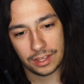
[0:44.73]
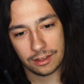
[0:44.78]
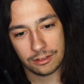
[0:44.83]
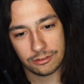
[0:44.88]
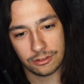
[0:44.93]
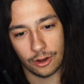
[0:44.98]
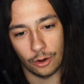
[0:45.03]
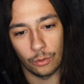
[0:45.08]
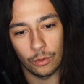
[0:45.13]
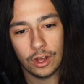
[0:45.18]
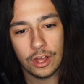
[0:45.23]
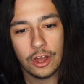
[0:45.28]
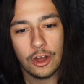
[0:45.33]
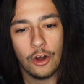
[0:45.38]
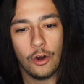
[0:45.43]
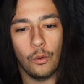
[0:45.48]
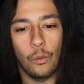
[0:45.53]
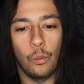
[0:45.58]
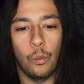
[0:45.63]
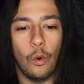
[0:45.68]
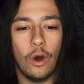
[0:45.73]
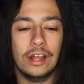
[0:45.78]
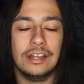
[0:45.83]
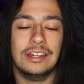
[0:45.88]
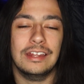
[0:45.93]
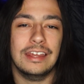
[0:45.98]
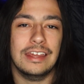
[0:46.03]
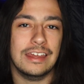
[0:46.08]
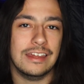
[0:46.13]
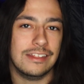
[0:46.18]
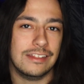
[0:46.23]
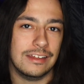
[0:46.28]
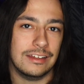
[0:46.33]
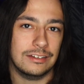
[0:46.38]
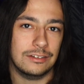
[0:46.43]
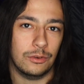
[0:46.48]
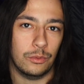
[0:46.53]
So what is it